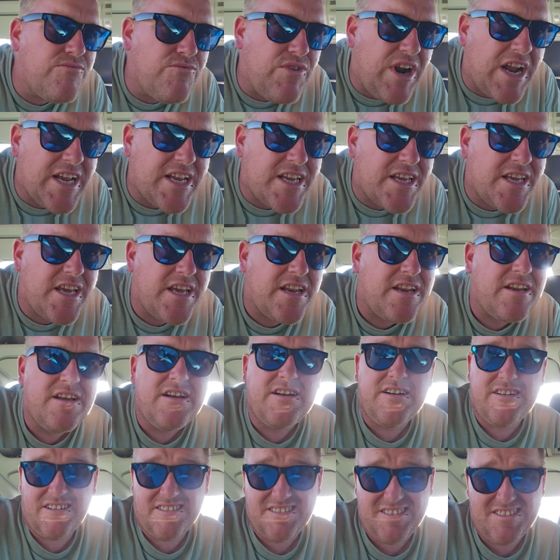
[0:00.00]
Rankin.
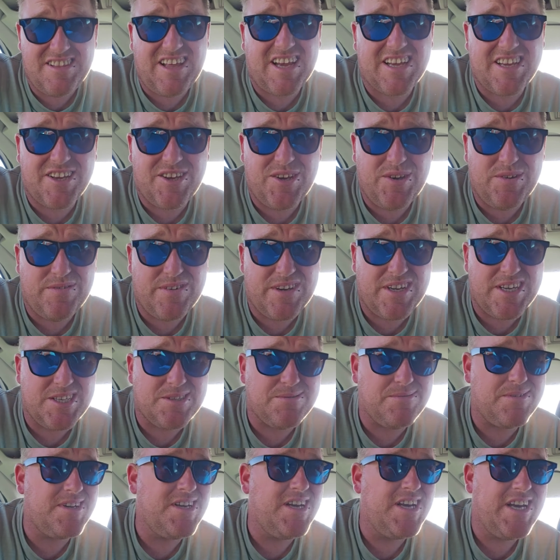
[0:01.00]
Thank you for this
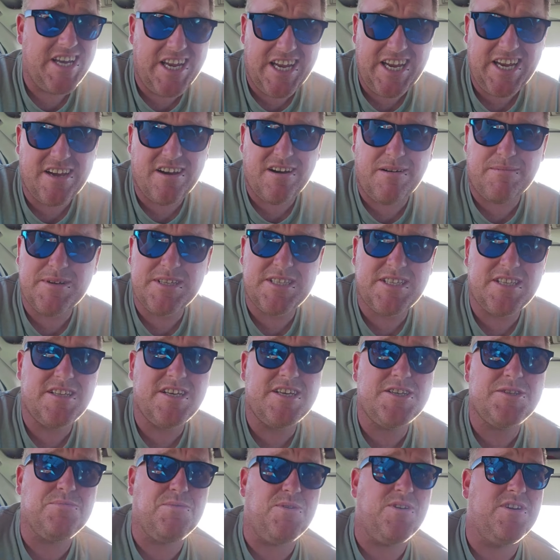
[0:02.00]
one. He commented
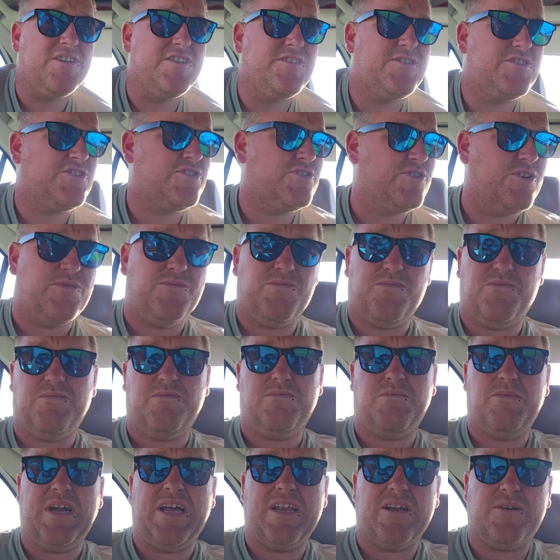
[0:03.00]
this one and just sort of
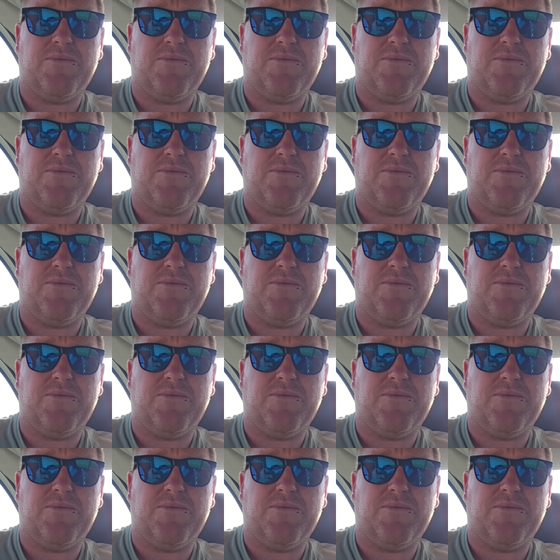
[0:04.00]
we had a